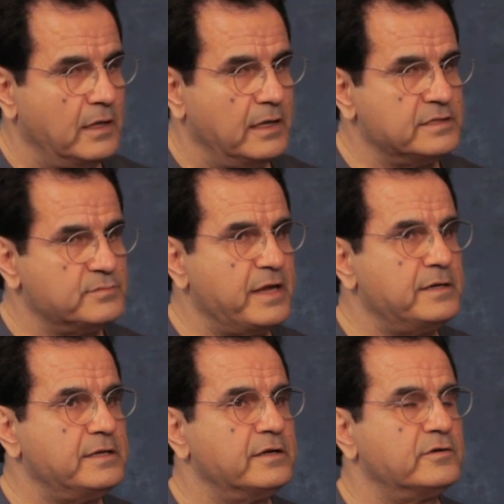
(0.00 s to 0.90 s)
is
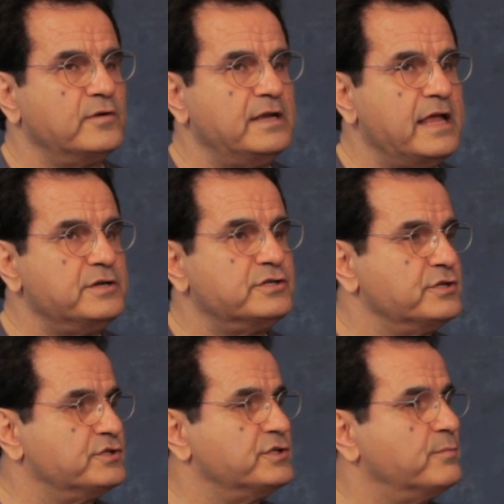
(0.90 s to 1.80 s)
mainly a
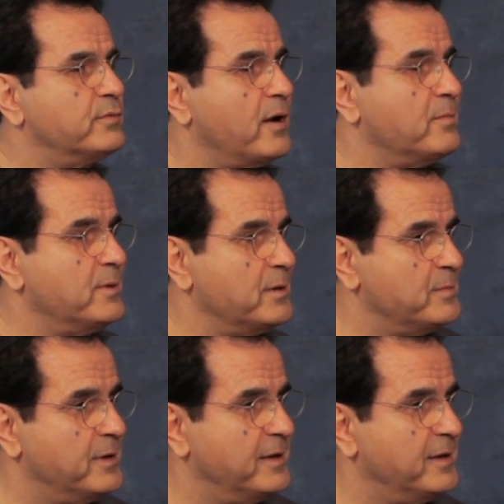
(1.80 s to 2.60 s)
relationship problem.